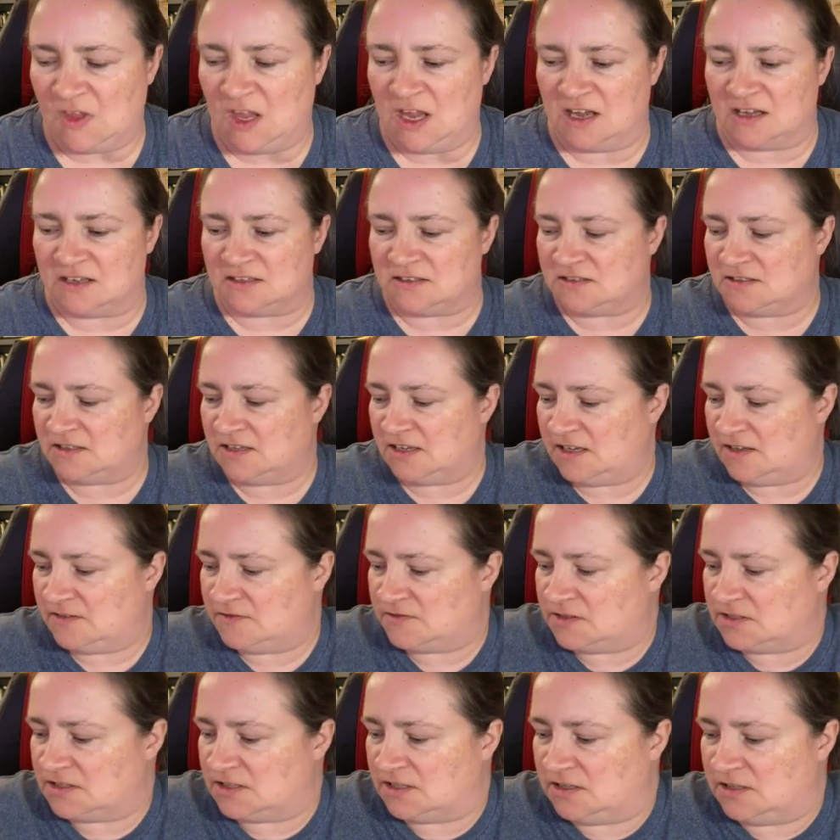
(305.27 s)
also have
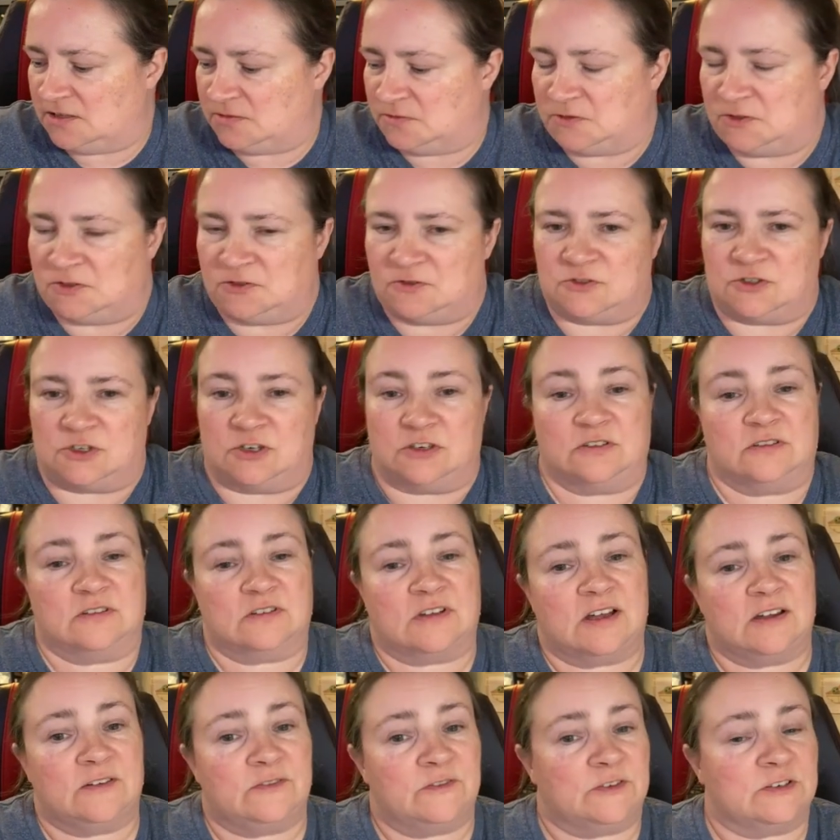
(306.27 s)
some new journal
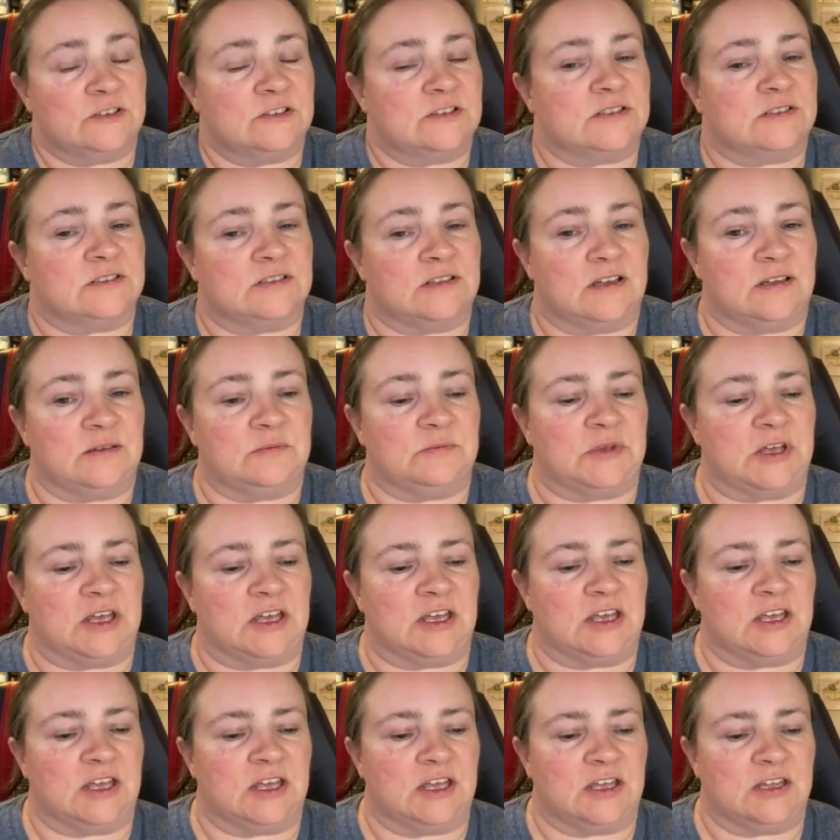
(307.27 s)
covers I
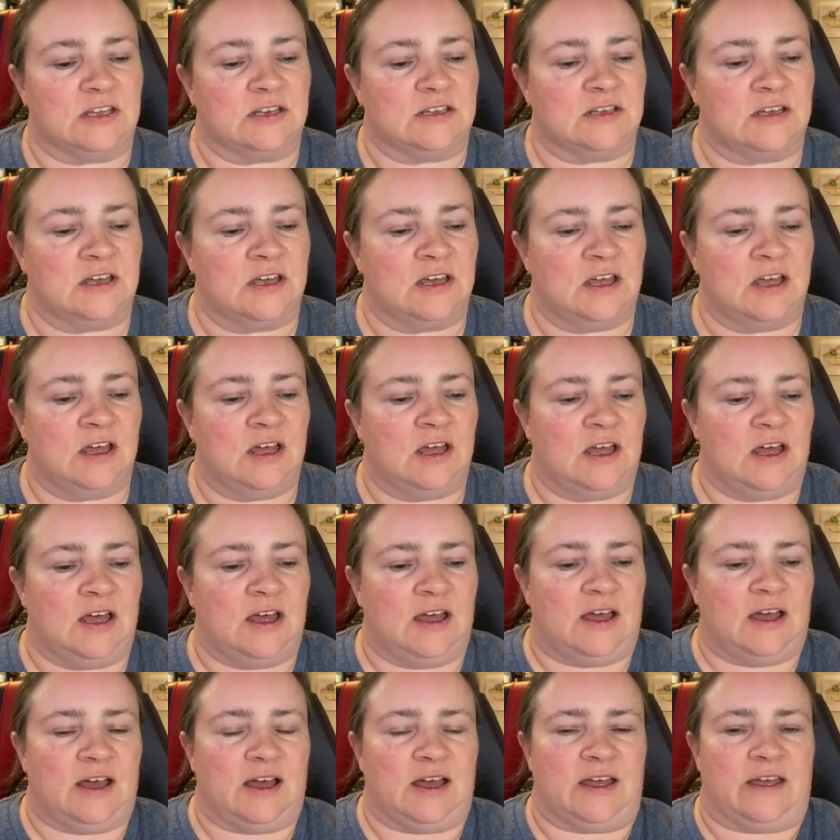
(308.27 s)
made.
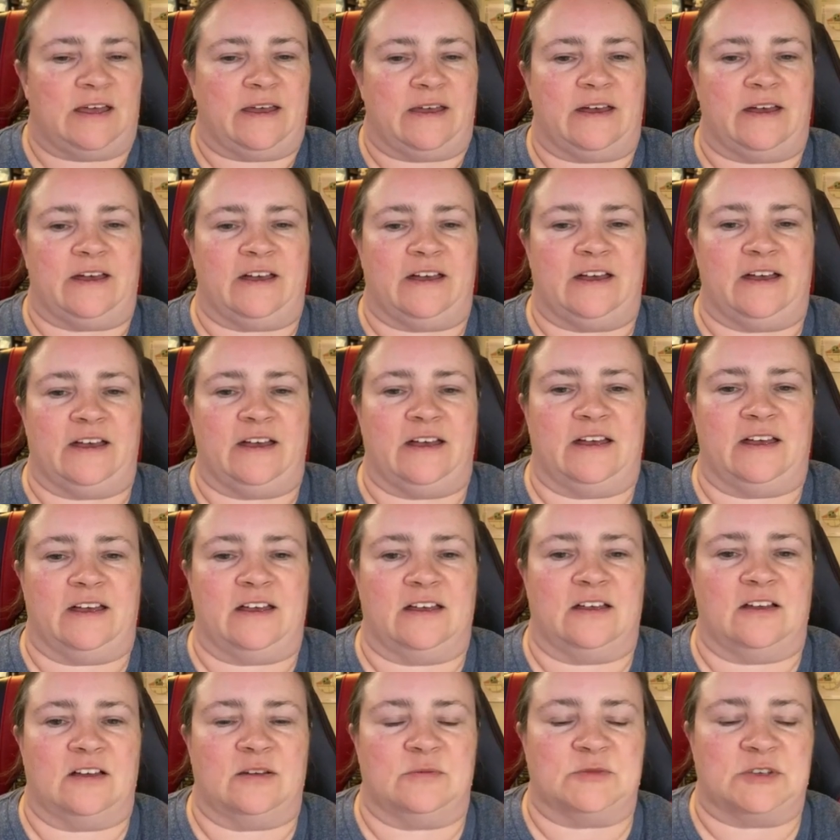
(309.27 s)

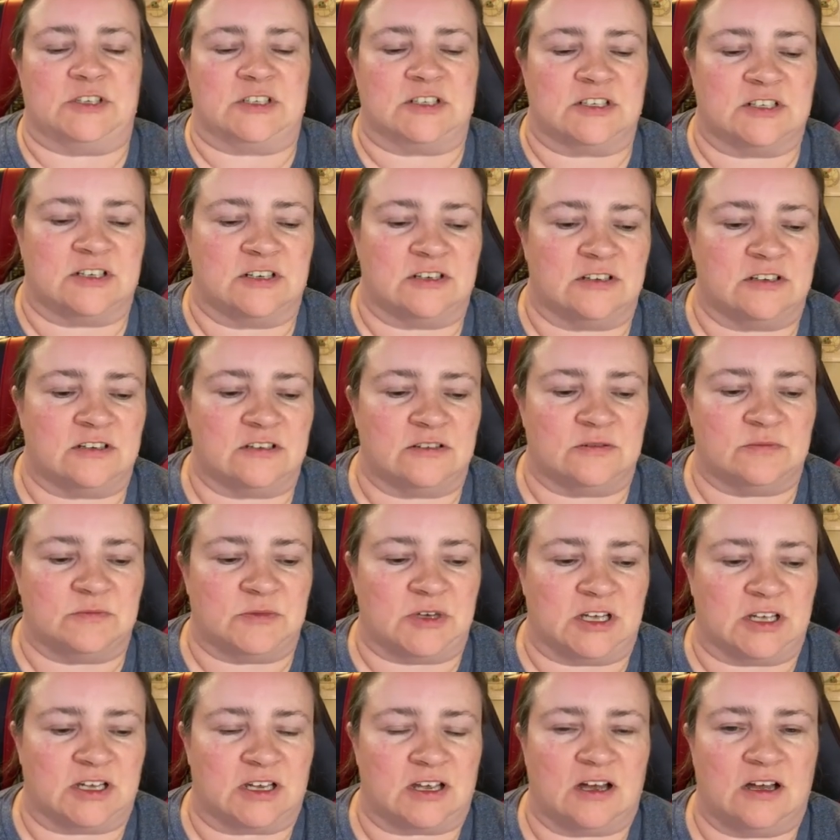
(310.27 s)
I'm going to show you
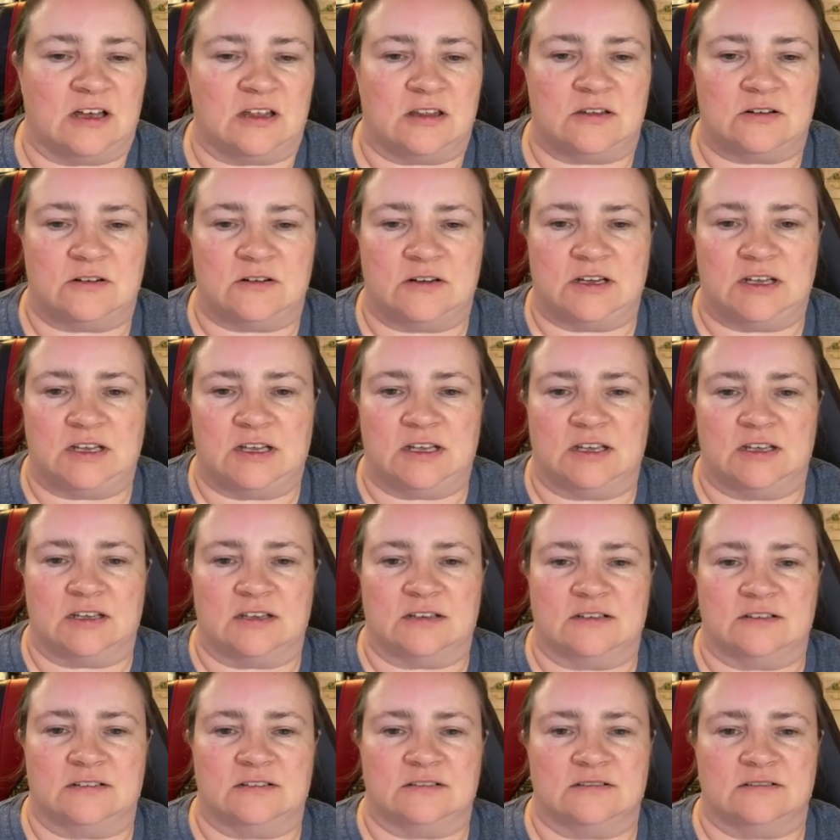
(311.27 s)
my
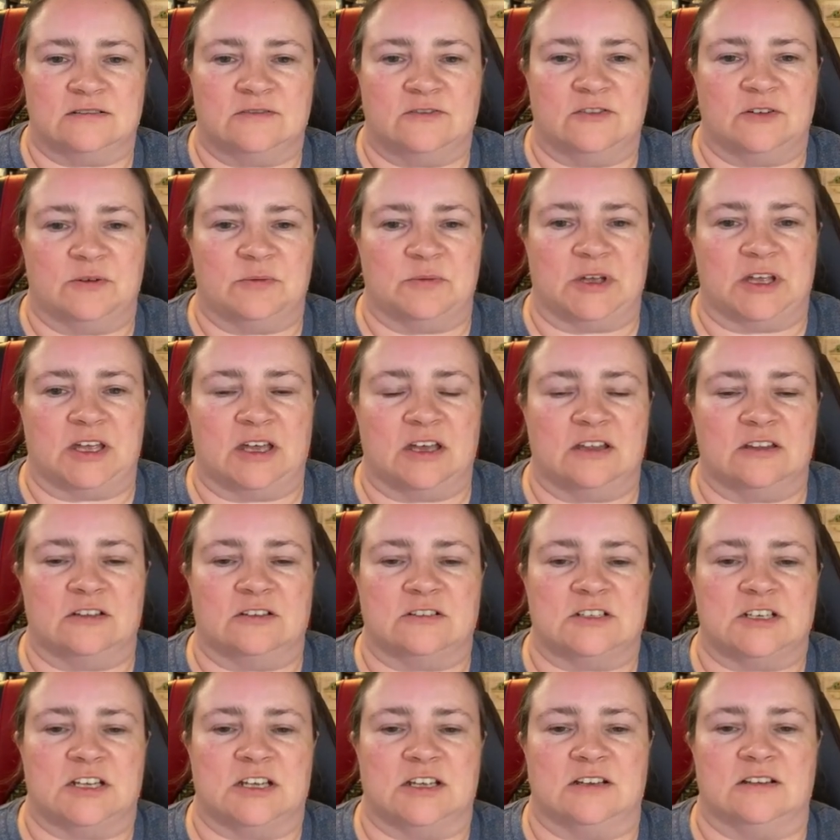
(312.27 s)
coloring for my other
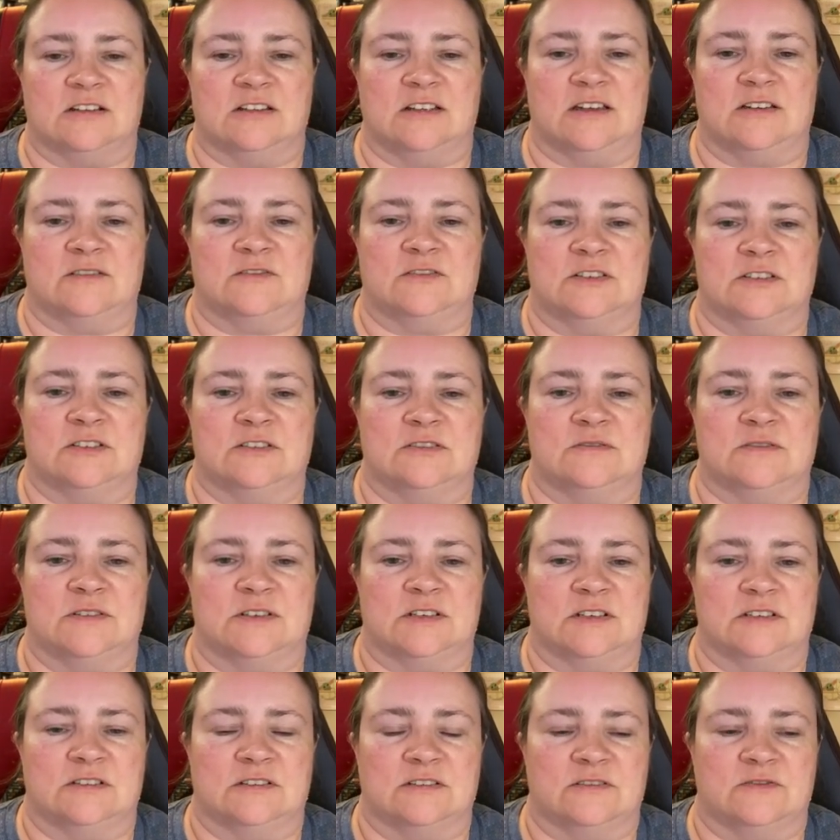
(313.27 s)
channel. I have to do
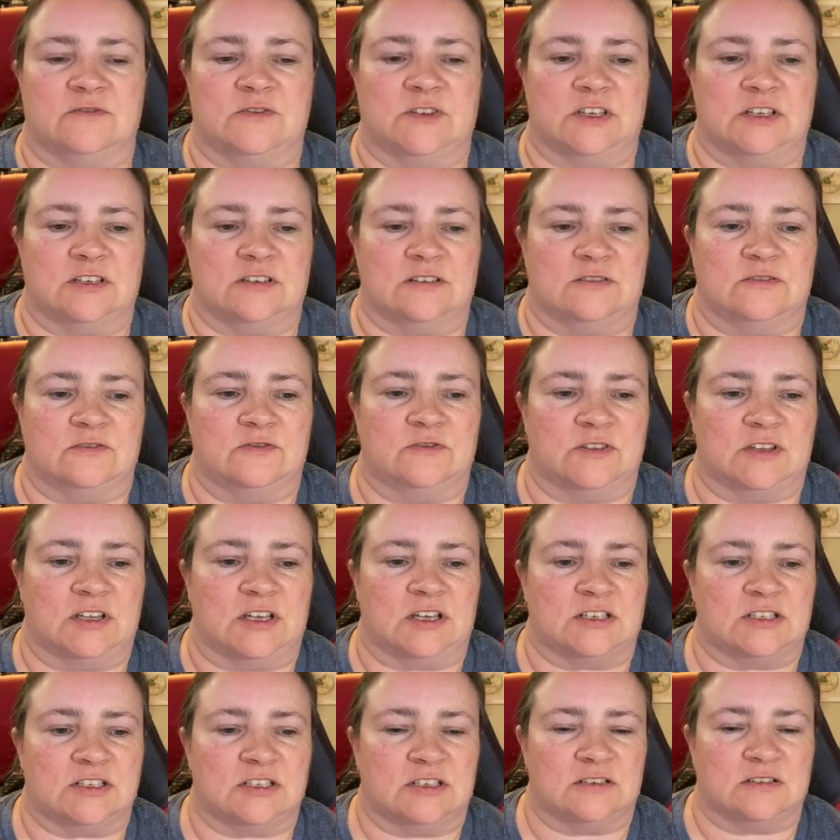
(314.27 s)
another video for
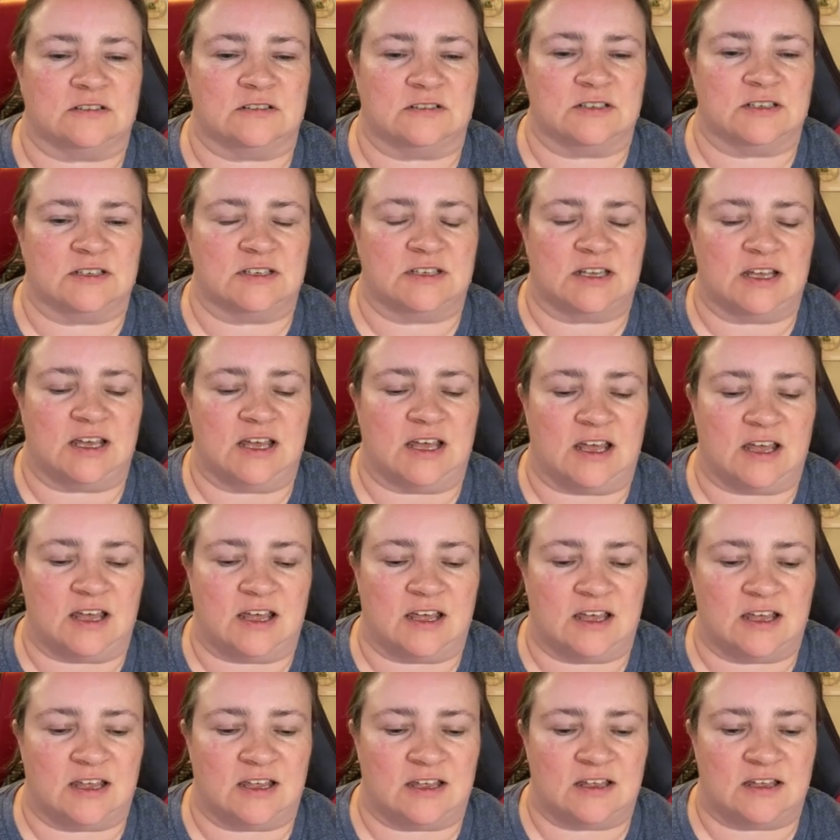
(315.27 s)
that channel
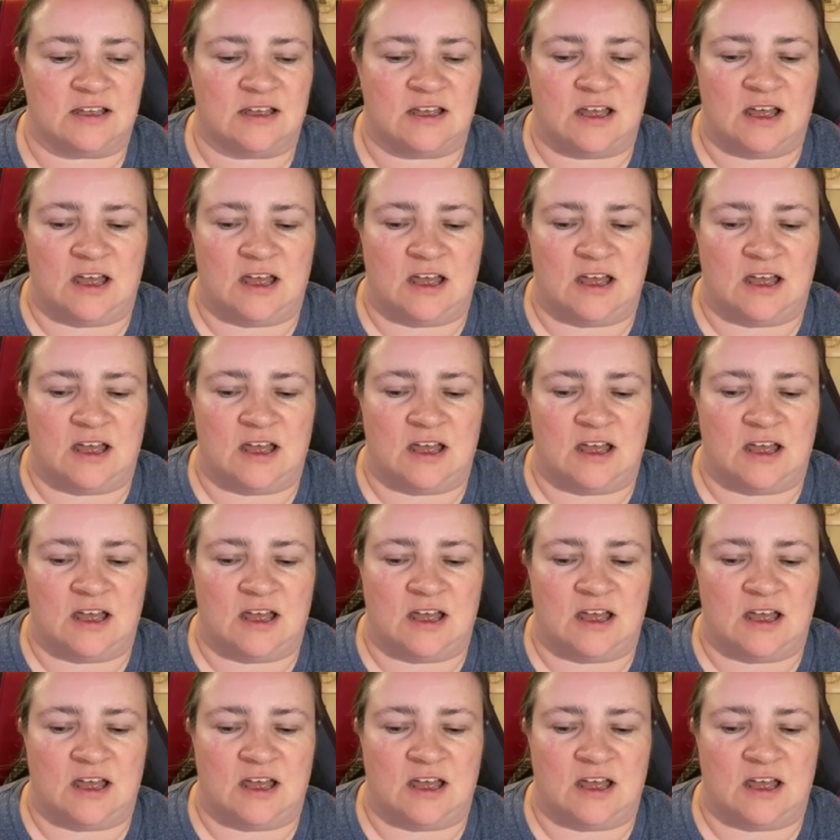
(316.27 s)
today.